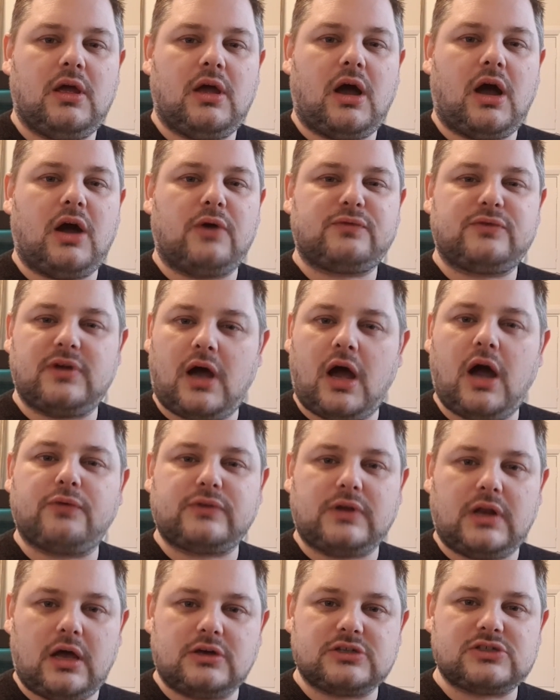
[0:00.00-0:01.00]
After
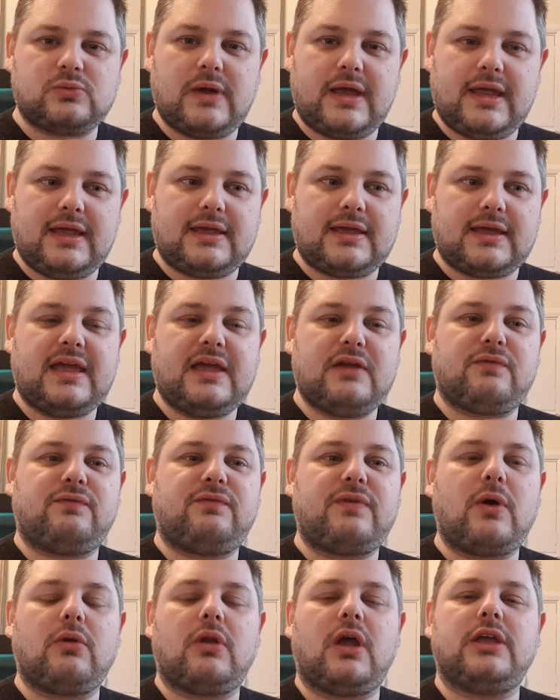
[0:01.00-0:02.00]
last week, it
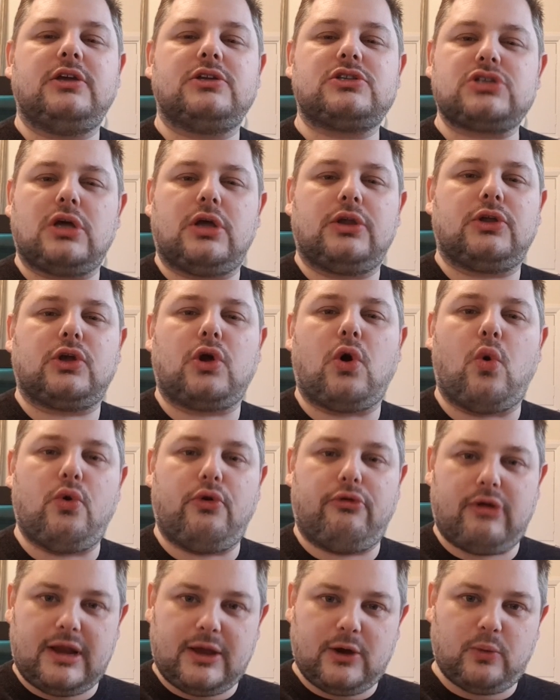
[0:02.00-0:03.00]
felt like you turned a
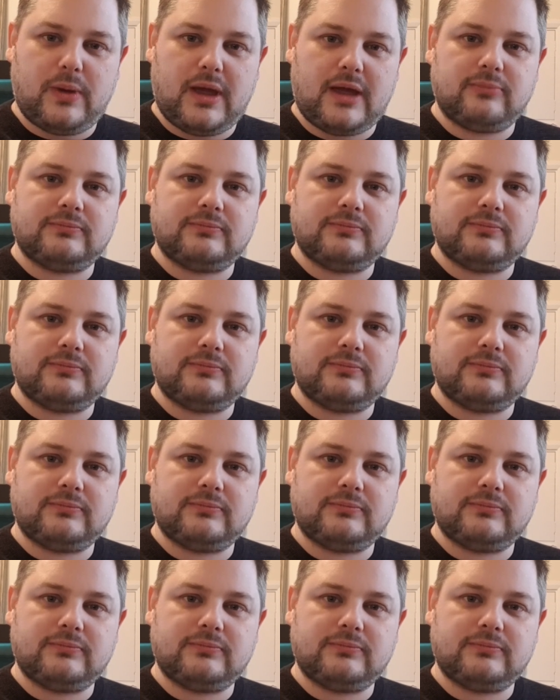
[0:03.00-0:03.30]
corner a little bit.